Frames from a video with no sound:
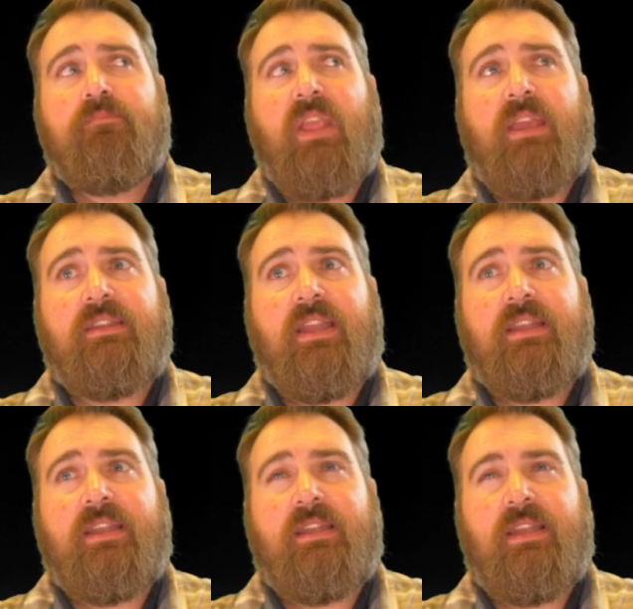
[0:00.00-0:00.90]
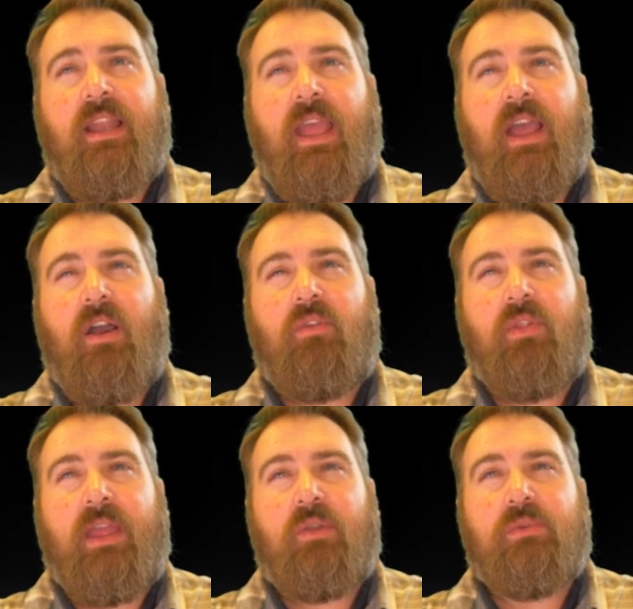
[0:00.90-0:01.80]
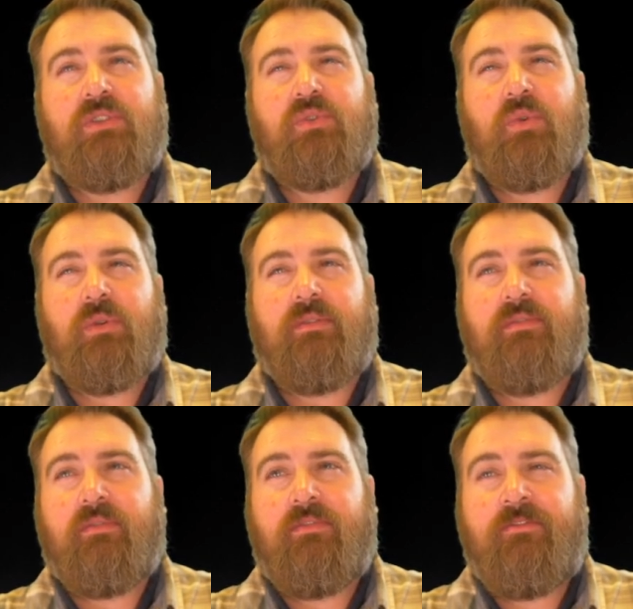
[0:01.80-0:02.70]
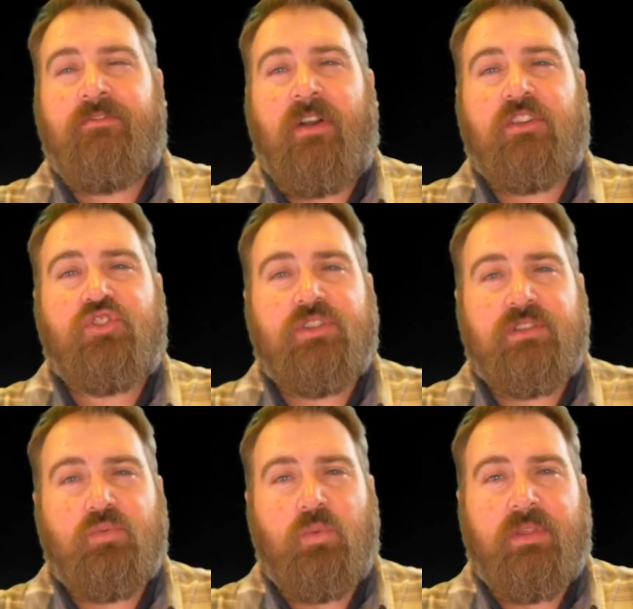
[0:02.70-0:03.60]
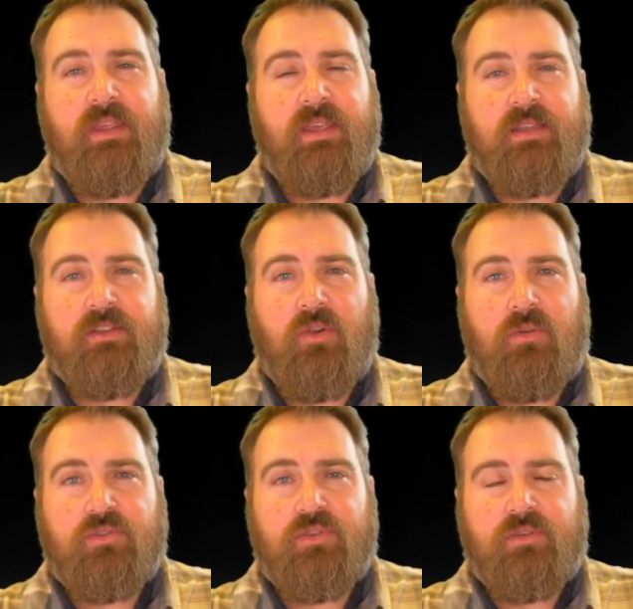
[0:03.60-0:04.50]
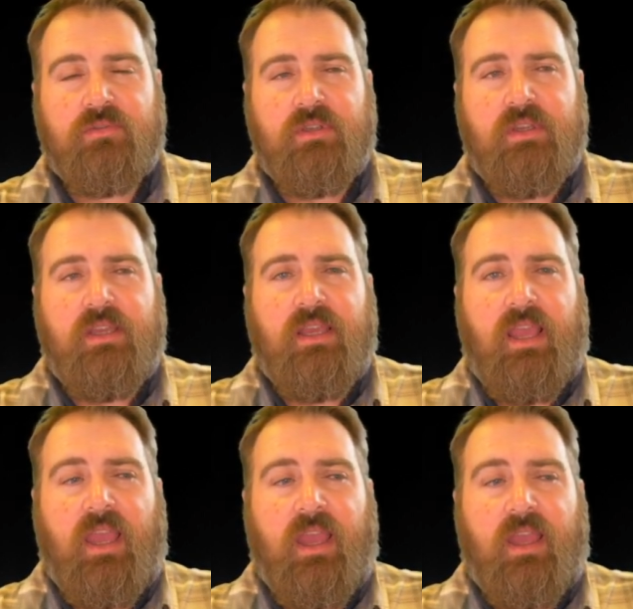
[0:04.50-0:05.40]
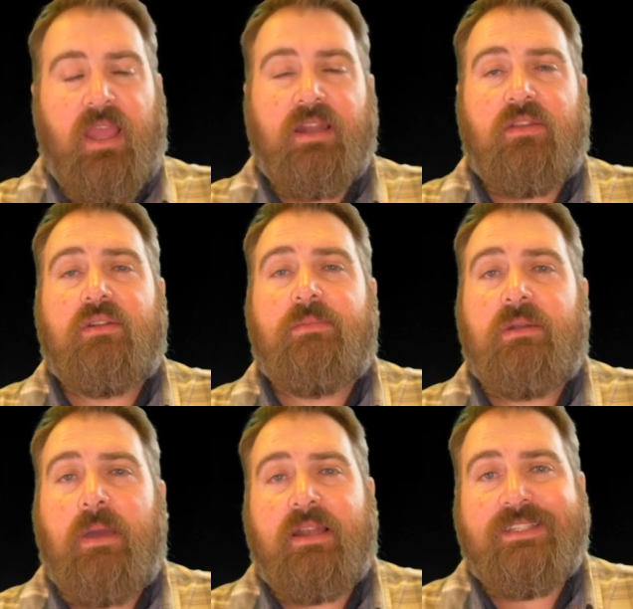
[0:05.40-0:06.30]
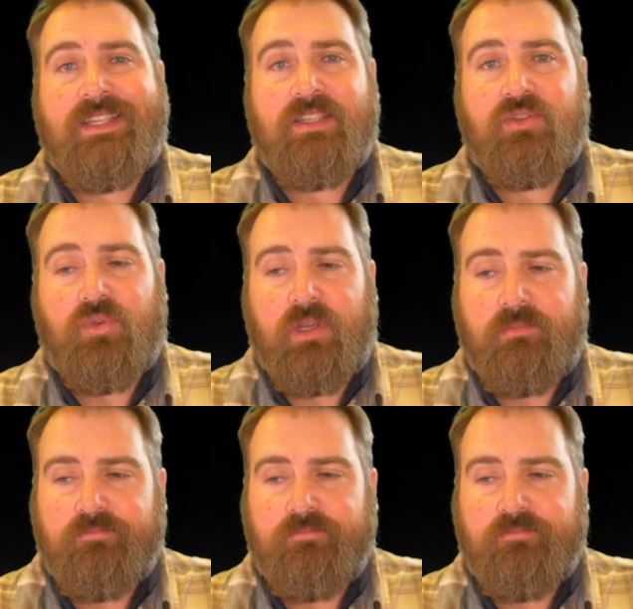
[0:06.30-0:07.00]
and how language sort of functions within culture, and a little bit about its history.